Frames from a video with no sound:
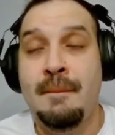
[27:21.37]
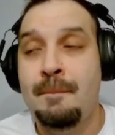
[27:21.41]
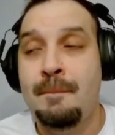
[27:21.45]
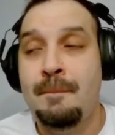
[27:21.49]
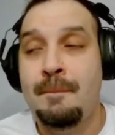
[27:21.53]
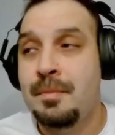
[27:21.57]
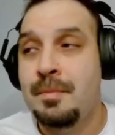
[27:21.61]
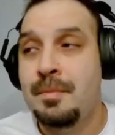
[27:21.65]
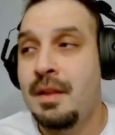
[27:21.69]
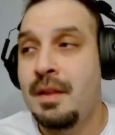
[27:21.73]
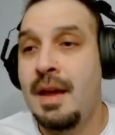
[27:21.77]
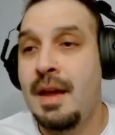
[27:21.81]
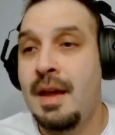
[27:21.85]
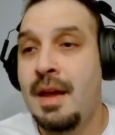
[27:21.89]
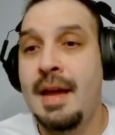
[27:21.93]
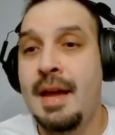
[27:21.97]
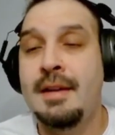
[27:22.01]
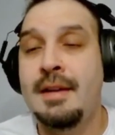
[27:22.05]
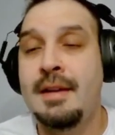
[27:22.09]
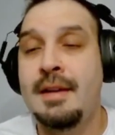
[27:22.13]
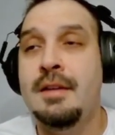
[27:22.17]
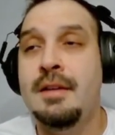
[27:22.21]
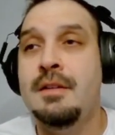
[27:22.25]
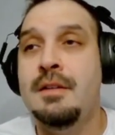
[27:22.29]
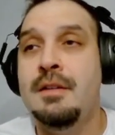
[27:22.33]
And
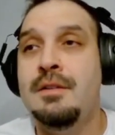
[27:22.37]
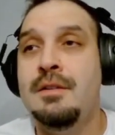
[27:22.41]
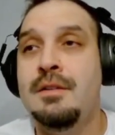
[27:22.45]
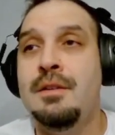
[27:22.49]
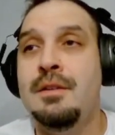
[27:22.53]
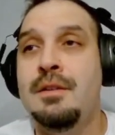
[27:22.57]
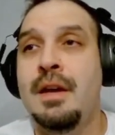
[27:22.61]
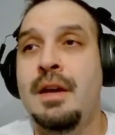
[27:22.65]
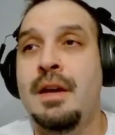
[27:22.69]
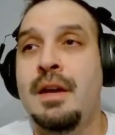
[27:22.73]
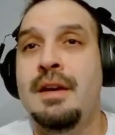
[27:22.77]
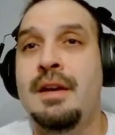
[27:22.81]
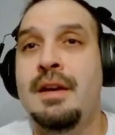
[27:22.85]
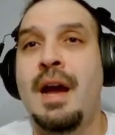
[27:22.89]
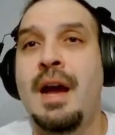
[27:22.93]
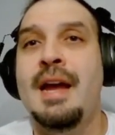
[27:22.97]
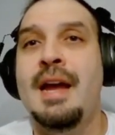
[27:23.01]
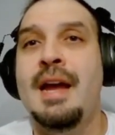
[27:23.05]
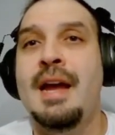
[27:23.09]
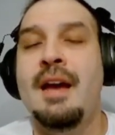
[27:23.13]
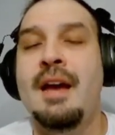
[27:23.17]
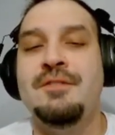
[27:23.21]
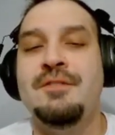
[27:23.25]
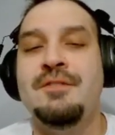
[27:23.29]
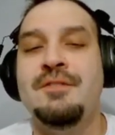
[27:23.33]
like I have
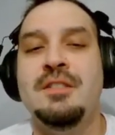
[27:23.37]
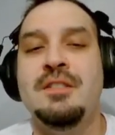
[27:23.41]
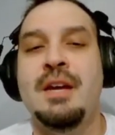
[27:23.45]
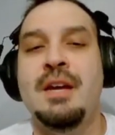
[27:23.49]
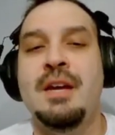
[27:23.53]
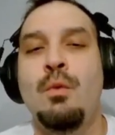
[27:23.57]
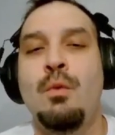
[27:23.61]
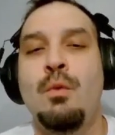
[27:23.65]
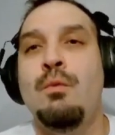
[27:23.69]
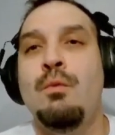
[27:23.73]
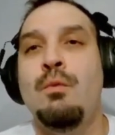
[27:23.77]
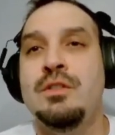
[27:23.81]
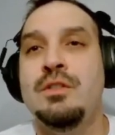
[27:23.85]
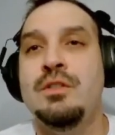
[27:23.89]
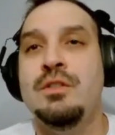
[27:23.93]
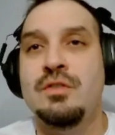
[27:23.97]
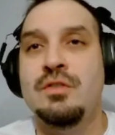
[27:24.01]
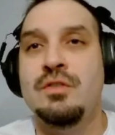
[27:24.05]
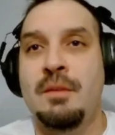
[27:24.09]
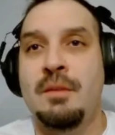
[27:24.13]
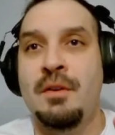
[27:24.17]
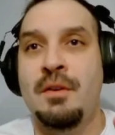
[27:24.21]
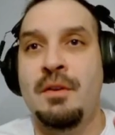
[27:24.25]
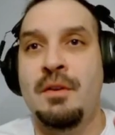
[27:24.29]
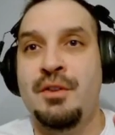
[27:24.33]
to say, what was some of
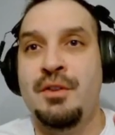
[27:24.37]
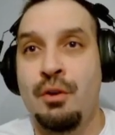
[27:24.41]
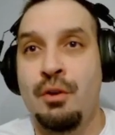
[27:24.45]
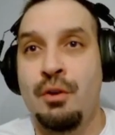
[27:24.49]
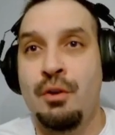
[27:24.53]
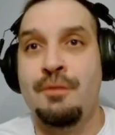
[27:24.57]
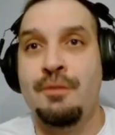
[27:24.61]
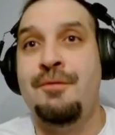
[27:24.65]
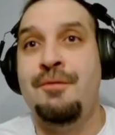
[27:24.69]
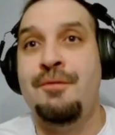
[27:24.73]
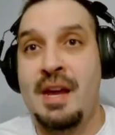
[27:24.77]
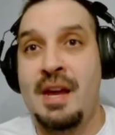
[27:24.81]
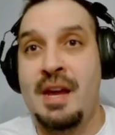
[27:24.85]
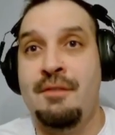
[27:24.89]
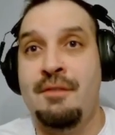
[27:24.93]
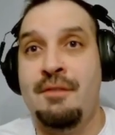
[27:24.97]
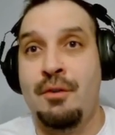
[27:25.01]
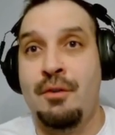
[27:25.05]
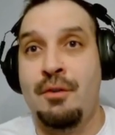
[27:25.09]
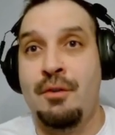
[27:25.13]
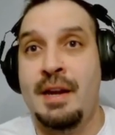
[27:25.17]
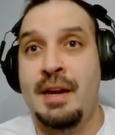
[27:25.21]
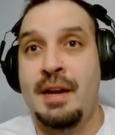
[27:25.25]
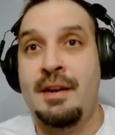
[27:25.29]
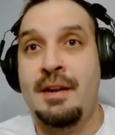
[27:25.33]
your favorite
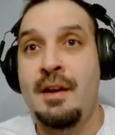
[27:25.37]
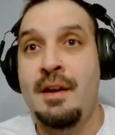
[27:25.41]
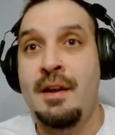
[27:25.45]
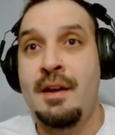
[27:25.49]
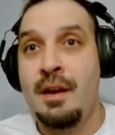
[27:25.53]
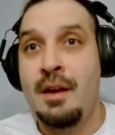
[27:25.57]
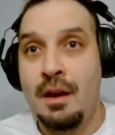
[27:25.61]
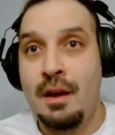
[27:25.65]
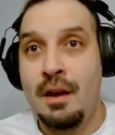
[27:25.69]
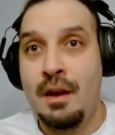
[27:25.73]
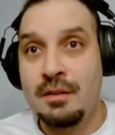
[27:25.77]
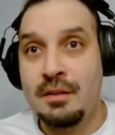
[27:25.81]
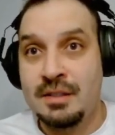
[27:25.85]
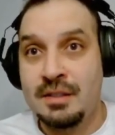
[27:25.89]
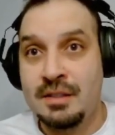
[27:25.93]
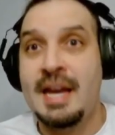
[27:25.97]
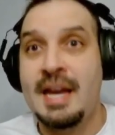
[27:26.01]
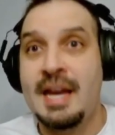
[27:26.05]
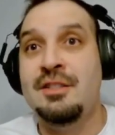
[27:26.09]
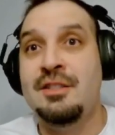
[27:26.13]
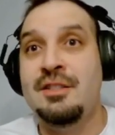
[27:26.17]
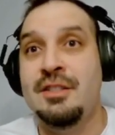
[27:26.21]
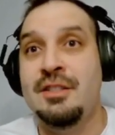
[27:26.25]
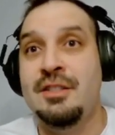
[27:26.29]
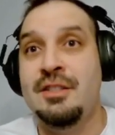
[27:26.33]

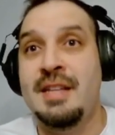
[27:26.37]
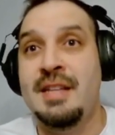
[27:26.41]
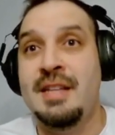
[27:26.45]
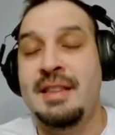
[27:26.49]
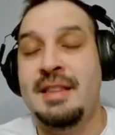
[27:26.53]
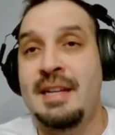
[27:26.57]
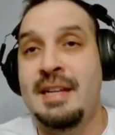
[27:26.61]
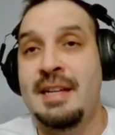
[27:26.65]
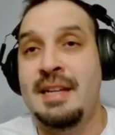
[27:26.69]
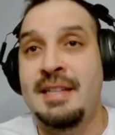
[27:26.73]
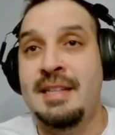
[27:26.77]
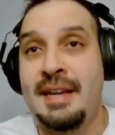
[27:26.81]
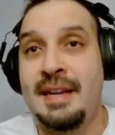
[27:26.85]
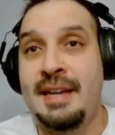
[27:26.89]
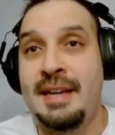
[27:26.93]
sketches that they did?